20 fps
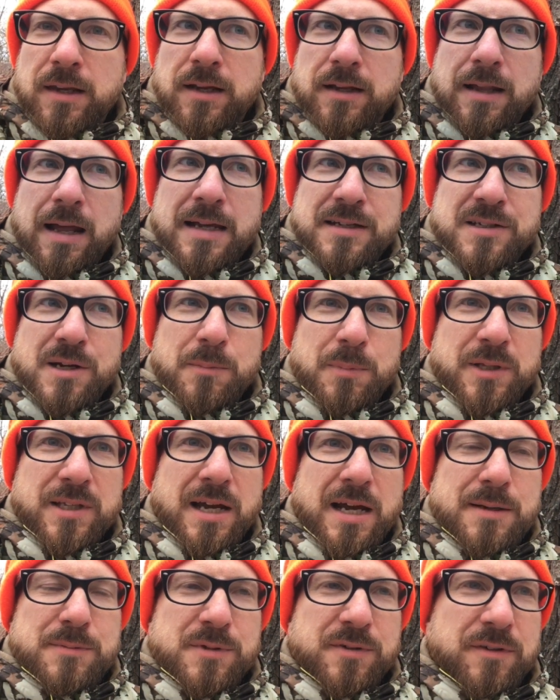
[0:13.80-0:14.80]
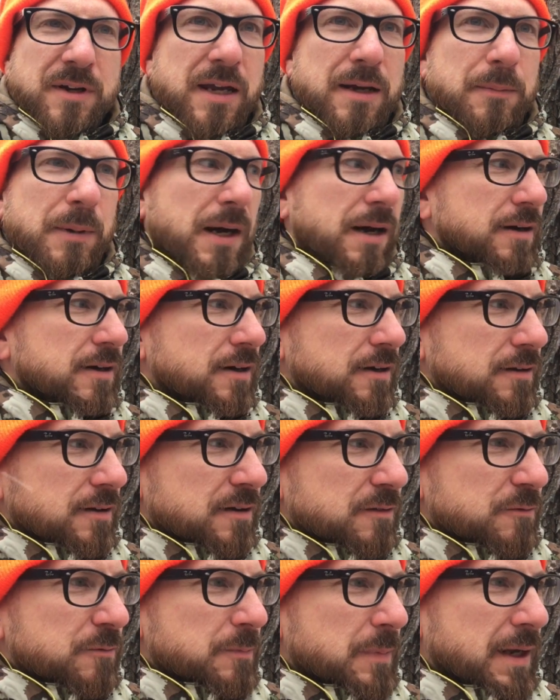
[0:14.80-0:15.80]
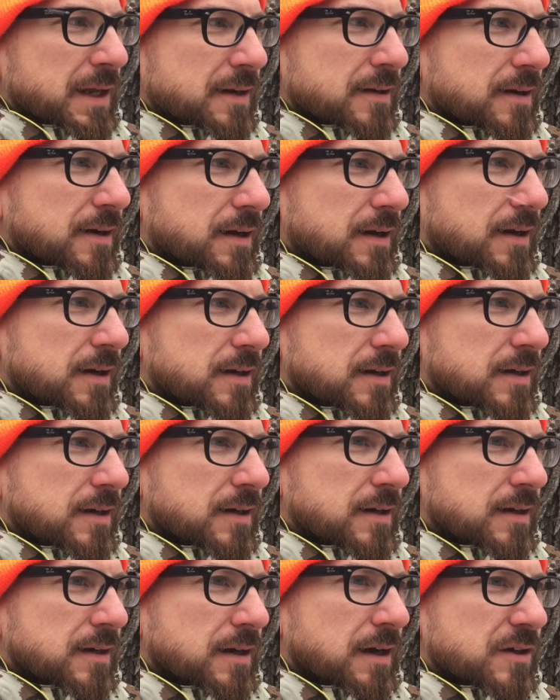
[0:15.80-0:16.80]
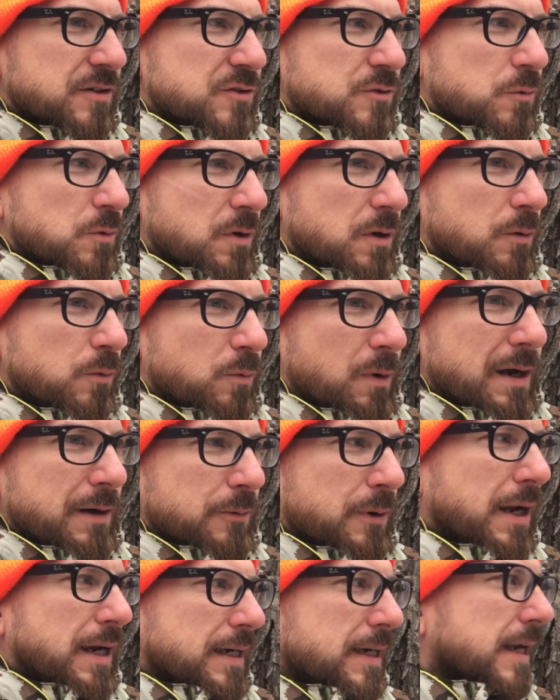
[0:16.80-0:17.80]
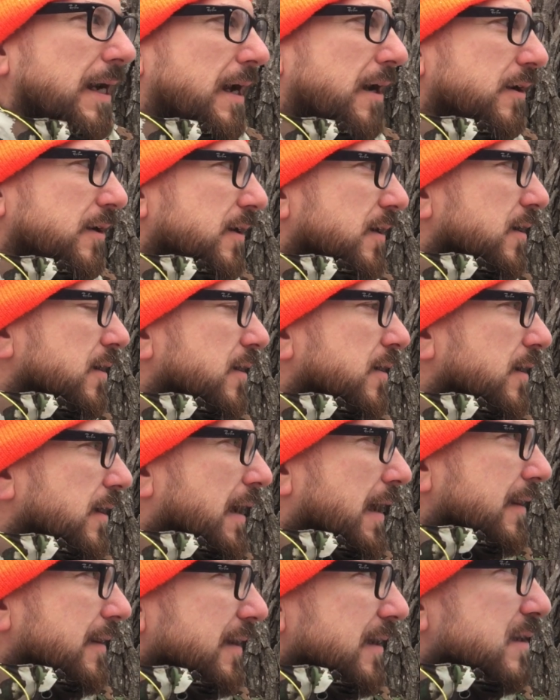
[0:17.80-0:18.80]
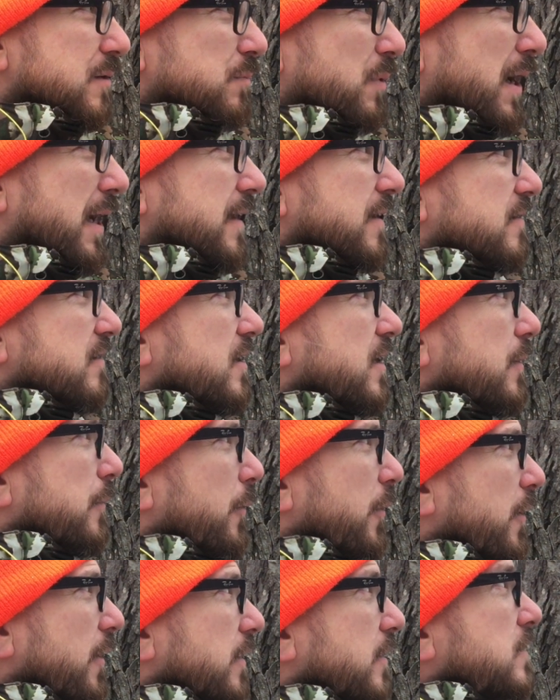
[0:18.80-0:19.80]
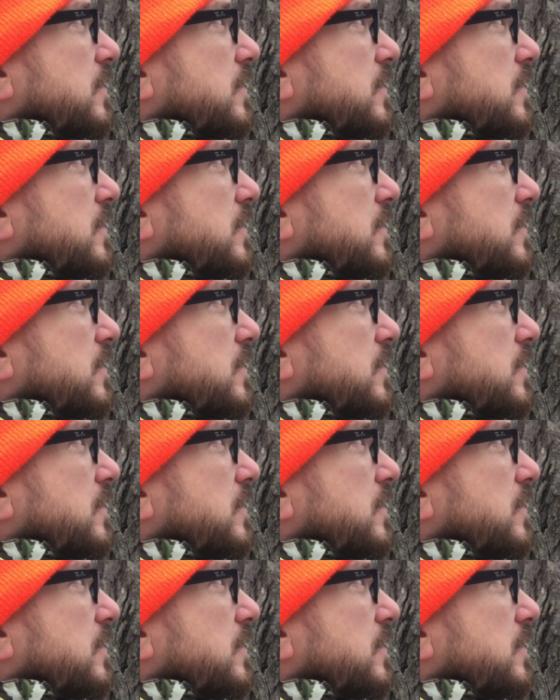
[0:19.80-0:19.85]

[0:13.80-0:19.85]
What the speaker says: Last couple times I came out here, there have been a squirrel right when I get out here. I think it's probably the same one.